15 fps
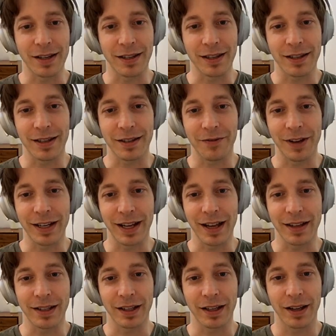seasons it's
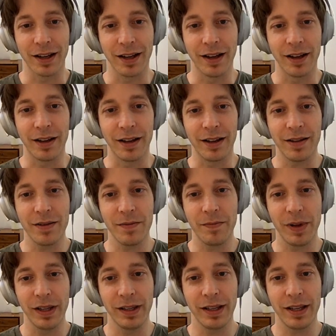fantastic uh,
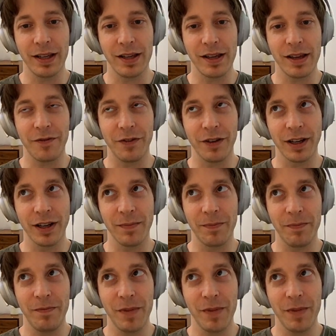but if you're gonna